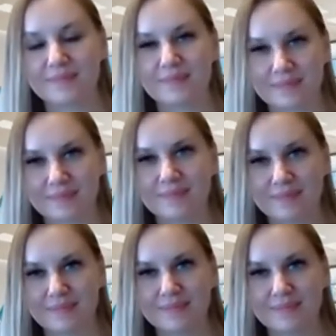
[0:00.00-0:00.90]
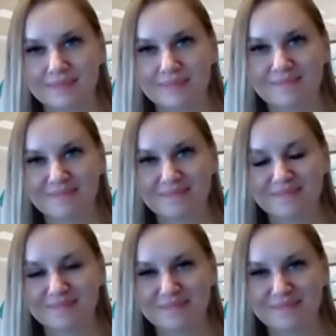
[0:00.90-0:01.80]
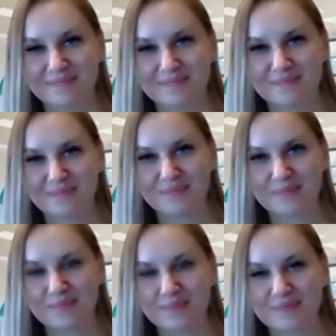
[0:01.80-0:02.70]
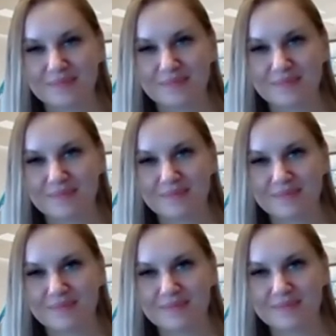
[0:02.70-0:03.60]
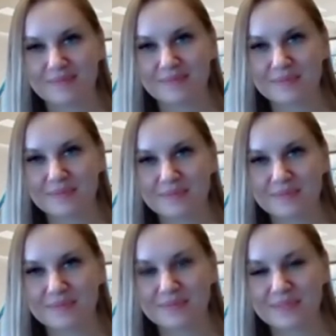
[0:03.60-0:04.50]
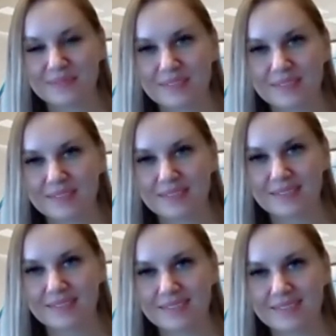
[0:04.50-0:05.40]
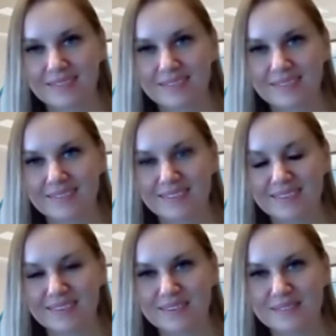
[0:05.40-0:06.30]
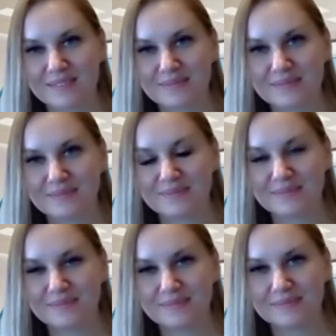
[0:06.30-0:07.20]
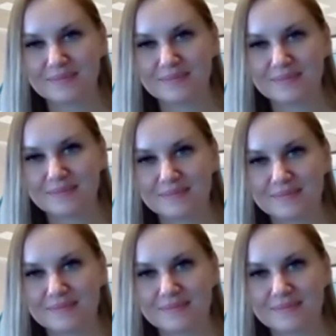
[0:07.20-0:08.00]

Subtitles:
No words are spoken by the person on screen.